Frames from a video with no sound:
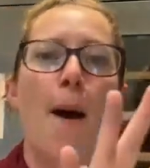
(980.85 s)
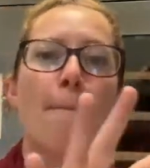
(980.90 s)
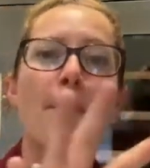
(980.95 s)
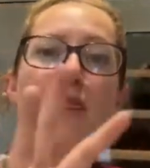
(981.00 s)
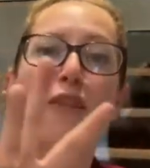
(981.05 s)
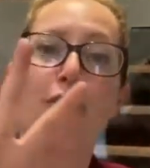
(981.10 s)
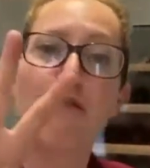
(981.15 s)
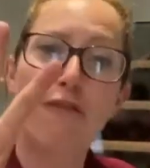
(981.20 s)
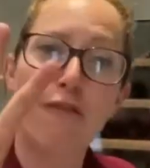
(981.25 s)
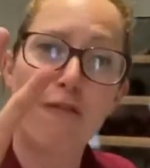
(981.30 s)

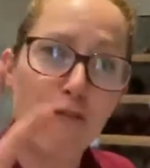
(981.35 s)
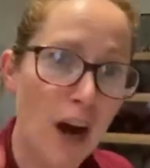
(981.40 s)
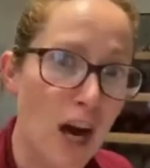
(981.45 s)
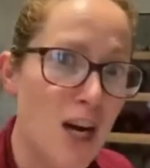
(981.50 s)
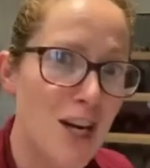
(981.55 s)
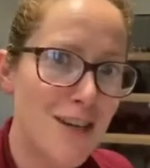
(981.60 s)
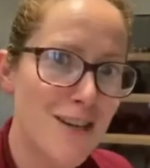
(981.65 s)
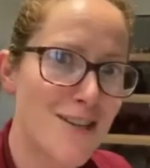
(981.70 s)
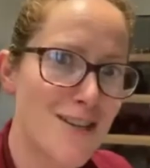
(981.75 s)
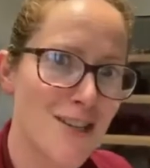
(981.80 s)
But the
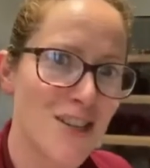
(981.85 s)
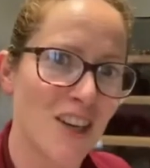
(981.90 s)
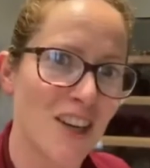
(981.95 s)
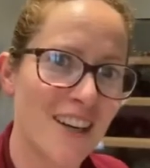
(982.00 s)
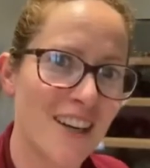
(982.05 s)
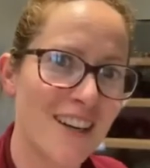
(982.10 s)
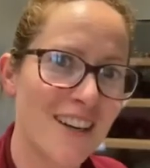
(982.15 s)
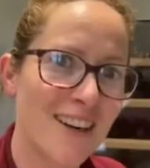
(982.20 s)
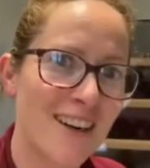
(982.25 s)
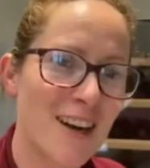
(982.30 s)

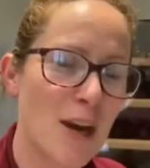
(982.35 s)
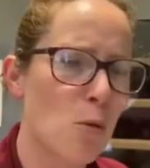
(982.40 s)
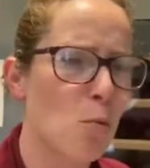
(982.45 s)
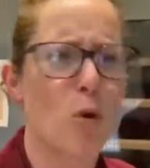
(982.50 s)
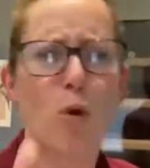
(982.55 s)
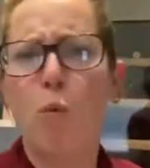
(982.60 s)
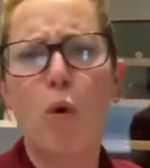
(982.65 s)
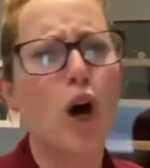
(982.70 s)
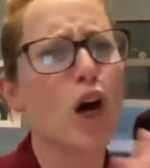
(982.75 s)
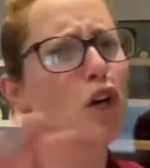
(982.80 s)
function
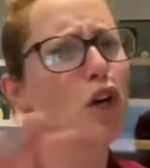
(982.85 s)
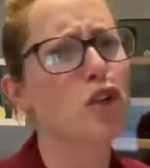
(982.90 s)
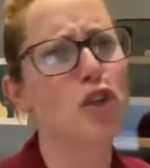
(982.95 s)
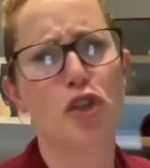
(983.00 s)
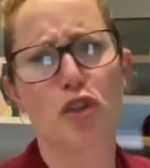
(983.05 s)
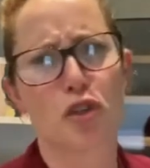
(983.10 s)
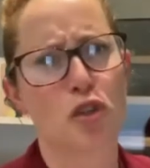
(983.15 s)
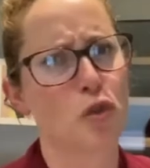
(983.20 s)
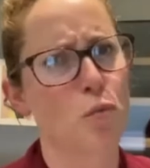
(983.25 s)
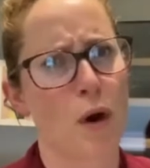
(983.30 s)
will work
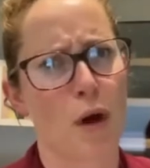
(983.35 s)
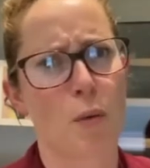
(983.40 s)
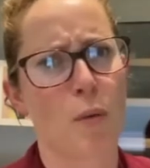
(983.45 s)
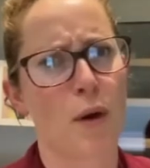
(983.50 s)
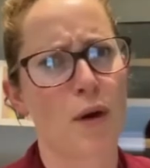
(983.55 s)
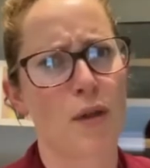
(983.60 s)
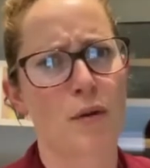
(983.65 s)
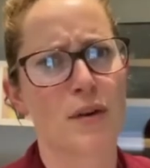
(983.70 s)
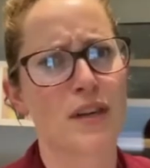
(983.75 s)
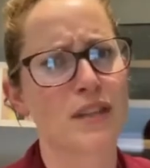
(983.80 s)
just as well,
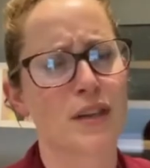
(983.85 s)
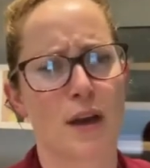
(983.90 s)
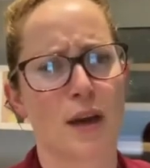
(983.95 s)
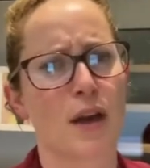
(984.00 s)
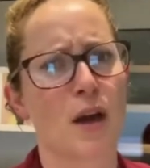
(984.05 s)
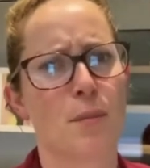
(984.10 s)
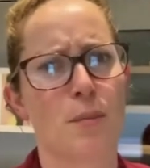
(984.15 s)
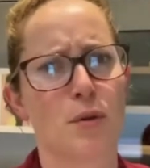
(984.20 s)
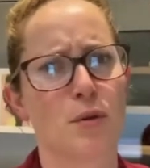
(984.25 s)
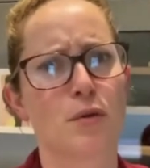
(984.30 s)
whether it's in a
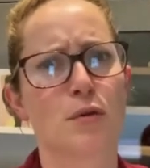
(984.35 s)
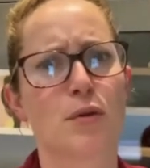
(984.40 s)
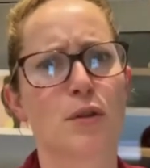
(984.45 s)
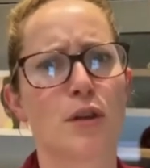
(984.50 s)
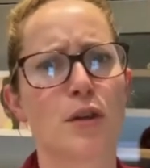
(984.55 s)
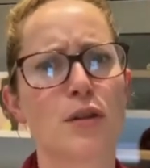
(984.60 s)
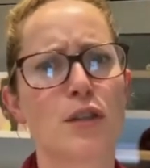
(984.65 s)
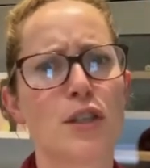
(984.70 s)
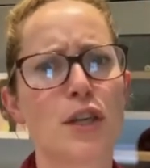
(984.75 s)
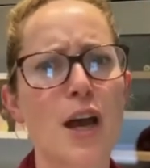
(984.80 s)
cupboard or
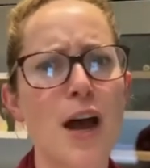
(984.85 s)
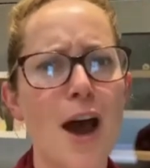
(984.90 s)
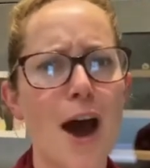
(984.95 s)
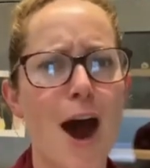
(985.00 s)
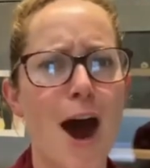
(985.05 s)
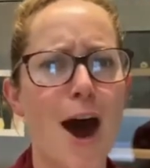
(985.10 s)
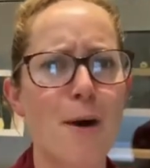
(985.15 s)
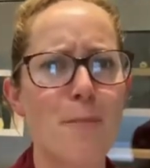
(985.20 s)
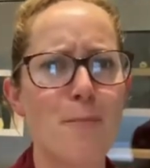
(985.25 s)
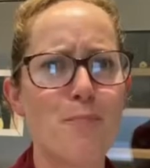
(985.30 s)
not.
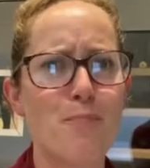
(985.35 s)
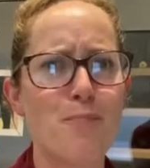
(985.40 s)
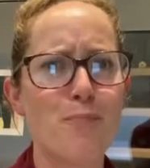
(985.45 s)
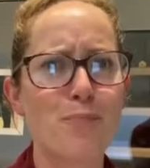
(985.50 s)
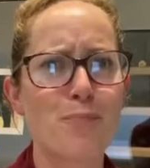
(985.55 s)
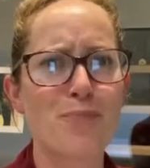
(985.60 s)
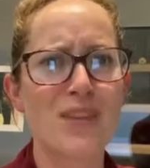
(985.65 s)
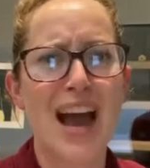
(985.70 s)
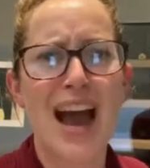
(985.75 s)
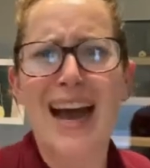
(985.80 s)

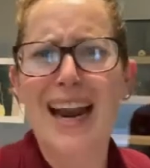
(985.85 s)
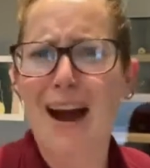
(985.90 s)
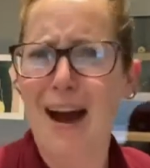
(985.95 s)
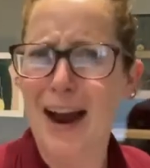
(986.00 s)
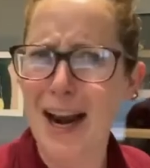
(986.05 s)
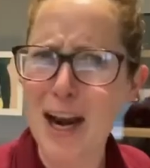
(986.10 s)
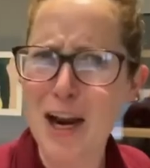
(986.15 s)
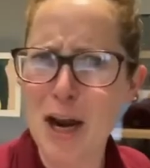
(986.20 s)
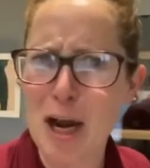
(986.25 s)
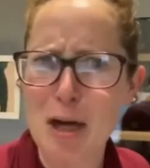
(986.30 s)

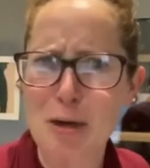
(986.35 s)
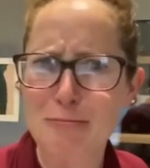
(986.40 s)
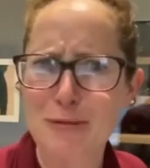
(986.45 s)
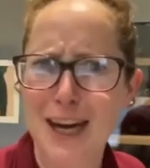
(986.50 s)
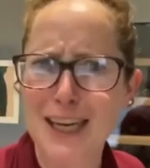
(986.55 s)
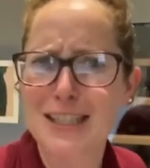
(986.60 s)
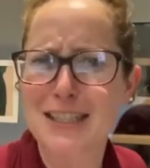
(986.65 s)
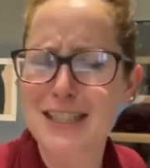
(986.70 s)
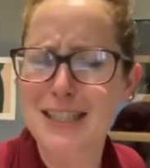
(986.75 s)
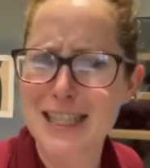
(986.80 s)
I don't know,
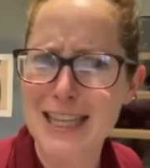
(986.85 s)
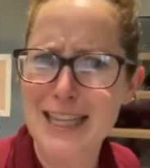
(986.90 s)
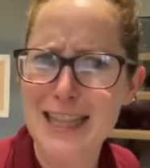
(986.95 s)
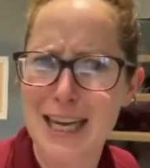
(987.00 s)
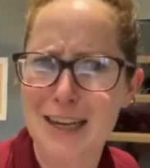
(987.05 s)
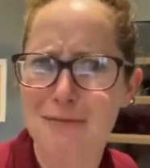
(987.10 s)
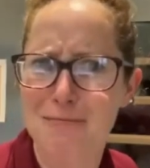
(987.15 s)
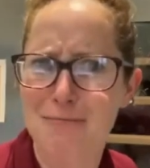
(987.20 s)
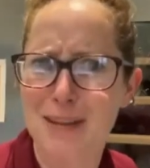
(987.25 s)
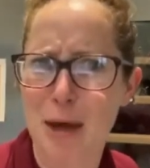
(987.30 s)
I just think
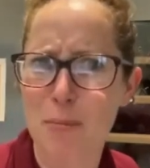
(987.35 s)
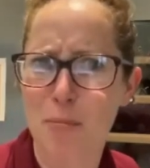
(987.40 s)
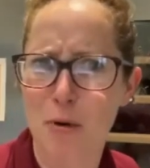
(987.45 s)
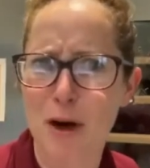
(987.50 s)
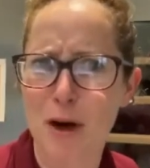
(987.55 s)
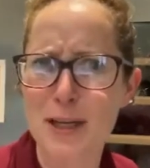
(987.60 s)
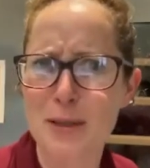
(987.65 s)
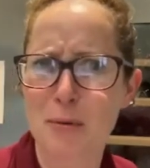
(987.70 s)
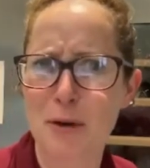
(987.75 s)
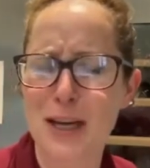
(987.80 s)
that
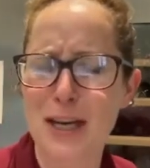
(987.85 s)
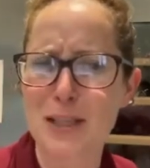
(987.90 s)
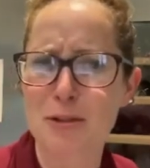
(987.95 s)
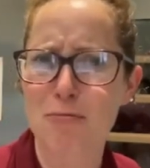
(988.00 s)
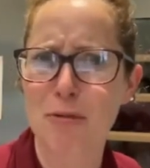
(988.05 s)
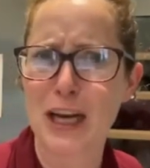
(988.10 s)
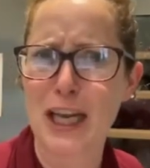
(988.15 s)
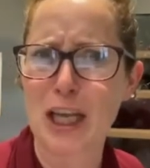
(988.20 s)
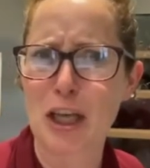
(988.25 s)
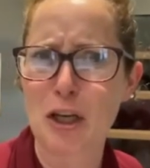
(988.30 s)
price point
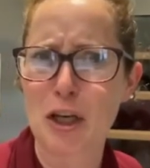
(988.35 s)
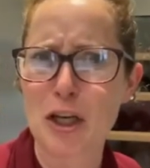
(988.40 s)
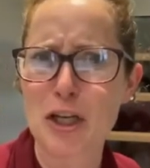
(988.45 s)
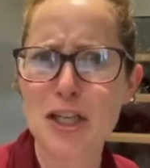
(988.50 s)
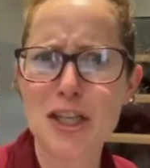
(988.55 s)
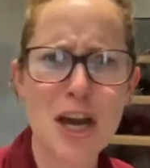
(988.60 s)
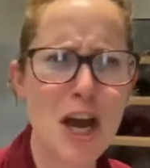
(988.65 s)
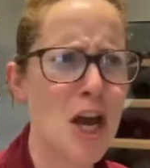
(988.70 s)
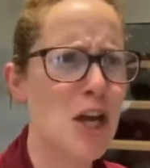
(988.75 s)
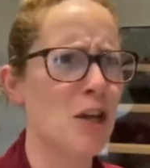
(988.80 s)
is really
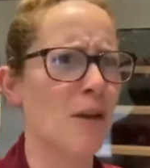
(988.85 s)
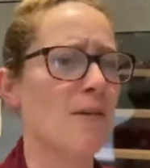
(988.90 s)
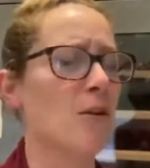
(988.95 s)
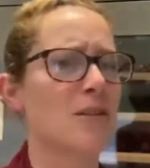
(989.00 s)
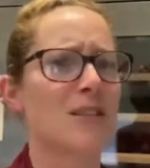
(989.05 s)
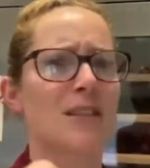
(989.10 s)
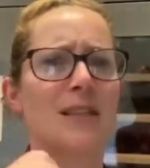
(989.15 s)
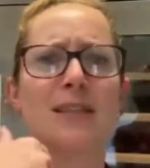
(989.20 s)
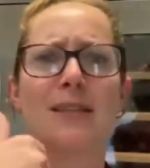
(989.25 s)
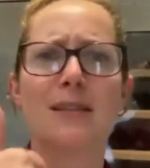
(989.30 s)
good. You've
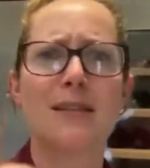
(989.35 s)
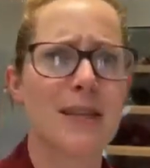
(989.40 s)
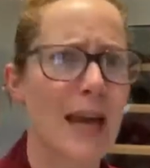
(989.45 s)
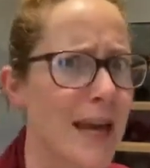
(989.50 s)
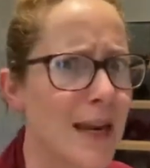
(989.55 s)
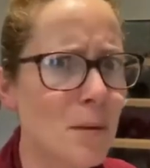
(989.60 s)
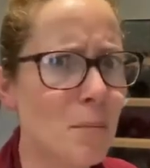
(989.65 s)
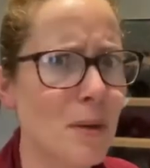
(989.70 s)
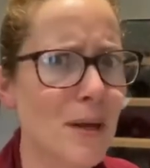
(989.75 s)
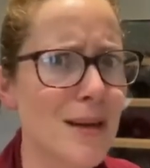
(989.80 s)
got
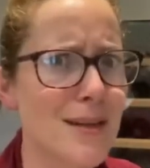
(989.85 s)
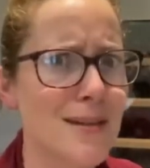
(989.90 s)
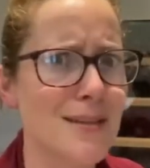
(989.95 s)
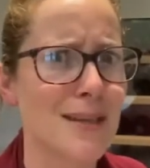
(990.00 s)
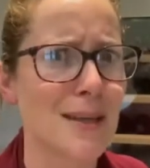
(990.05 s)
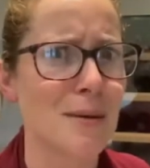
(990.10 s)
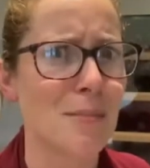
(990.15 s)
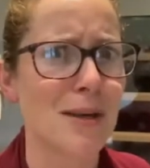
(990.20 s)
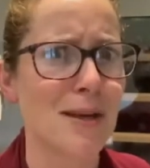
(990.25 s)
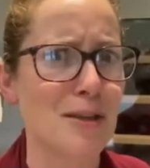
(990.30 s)

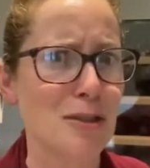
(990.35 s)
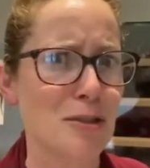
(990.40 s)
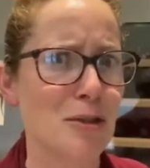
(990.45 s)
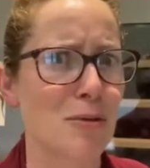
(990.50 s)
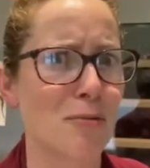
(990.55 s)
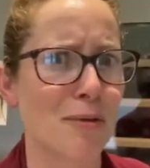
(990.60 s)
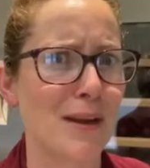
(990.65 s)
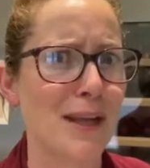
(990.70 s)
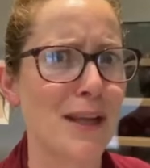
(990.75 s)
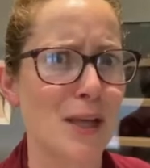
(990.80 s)
sustainability because
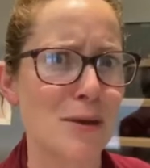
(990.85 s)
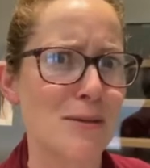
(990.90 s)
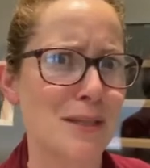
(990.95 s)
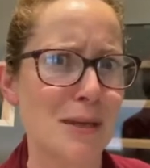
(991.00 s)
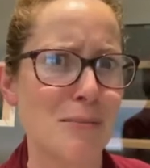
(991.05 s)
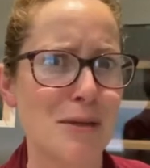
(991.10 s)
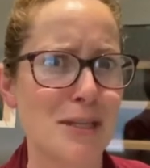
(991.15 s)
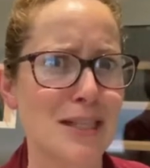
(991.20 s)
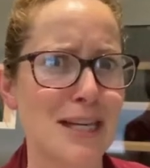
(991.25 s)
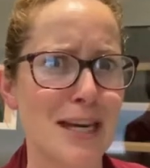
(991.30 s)
you're
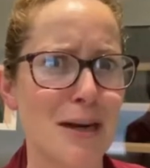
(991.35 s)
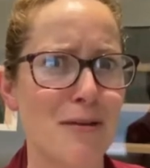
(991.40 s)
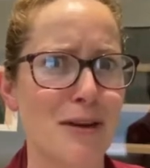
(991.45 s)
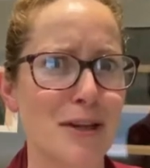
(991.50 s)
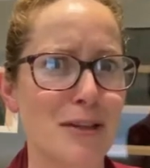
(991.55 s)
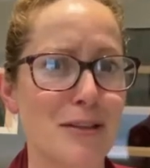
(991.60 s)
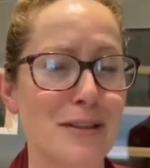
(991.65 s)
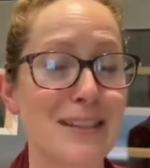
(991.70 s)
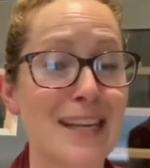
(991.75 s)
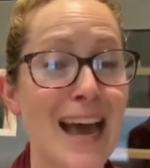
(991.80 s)
reusing
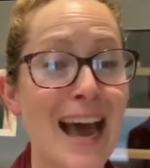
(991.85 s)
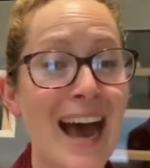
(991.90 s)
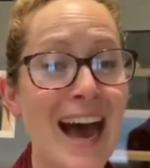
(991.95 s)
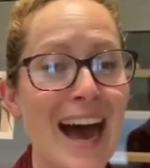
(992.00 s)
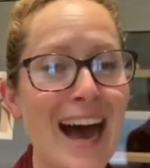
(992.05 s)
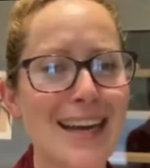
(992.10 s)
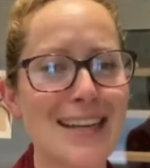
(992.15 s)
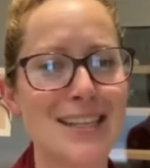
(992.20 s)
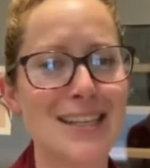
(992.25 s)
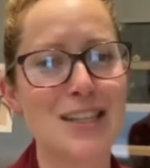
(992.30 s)
materials,
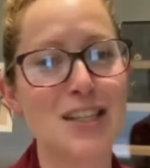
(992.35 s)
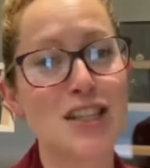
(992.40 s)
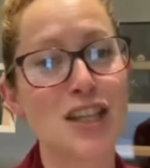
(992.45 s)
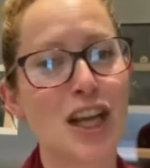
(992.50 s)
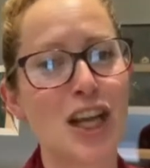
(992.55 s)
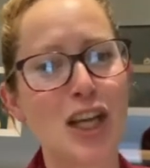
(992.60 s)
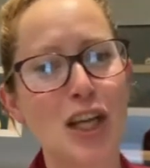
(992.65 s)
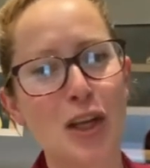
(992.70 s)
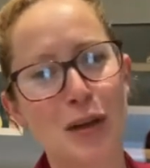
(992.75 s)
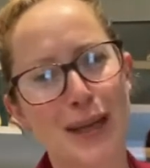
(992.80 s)
and
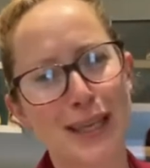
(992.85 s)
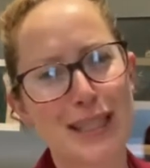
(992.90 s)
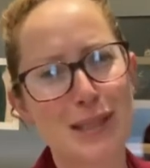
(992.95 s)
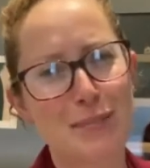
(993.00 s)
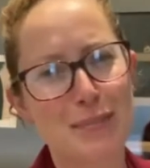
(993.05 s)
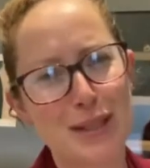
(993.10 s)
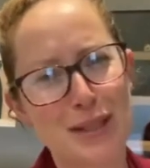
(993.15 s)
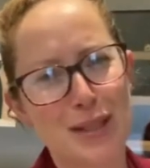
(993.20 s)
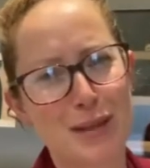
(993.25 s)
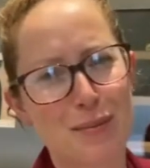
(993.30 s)
you get
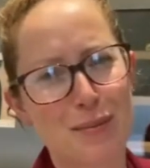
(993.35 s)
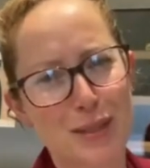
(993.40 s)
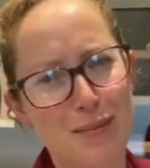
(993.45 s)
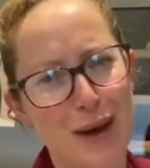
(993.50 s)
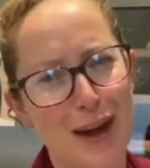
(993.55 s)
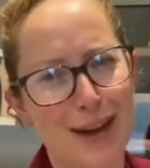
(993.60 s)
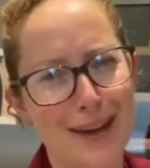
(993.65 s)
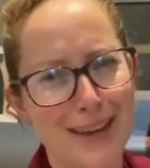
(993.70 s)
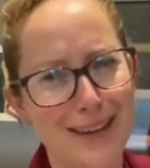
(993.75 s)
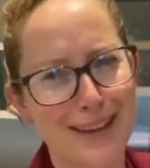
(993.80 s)
to be super
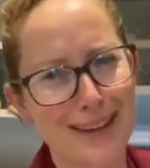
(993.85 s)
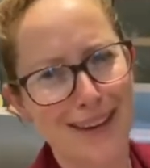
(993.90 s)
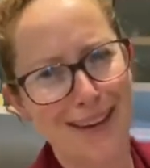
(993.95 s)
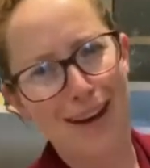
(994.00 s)
smug.